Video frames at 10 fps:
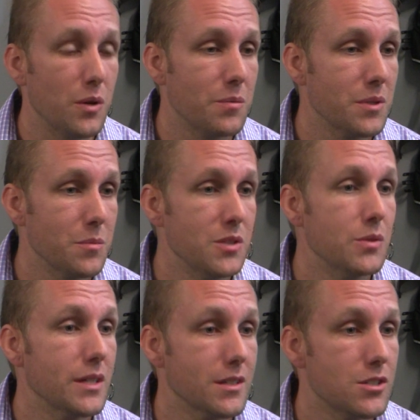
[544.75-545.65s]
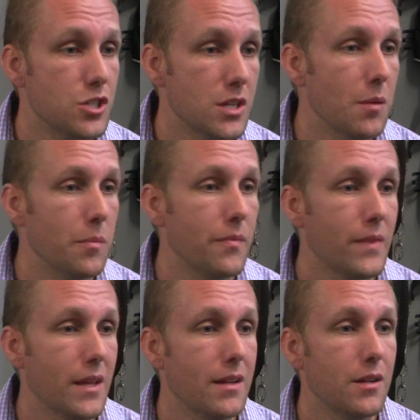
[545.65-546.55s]
what I'm going to be doing at the gym.
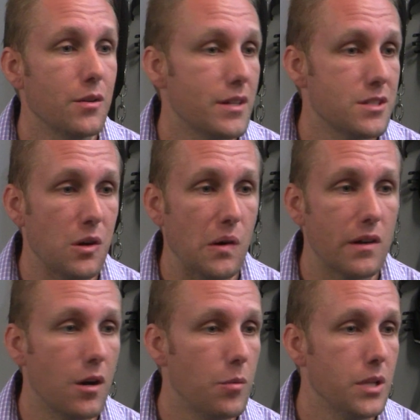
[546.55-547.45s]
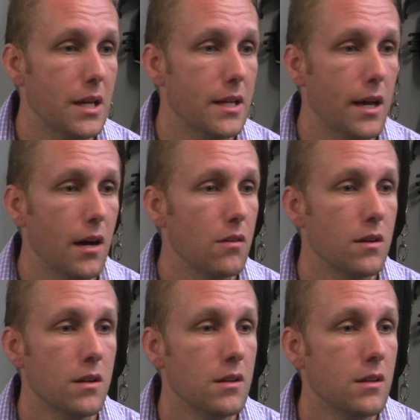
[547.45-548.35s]
I know that's already all planned
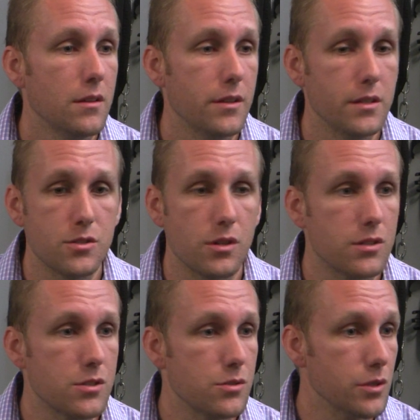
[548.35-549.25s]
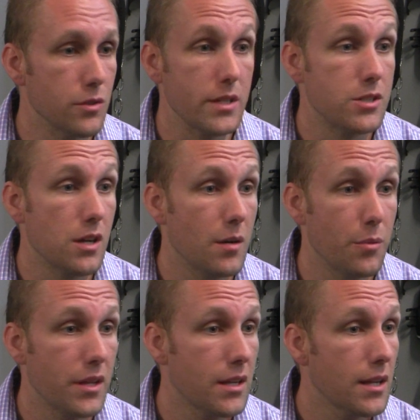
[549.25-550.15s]
out. The instructors do a great job
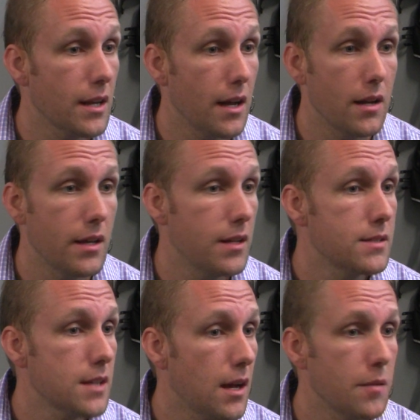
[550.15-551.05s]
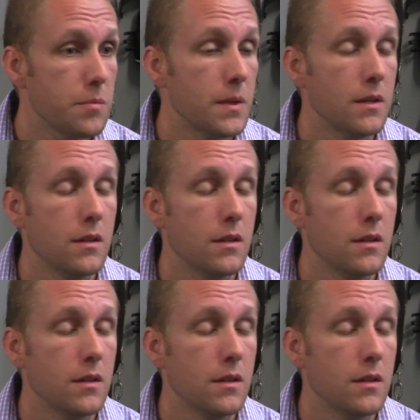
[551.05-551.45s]
thinking it out ahead of time.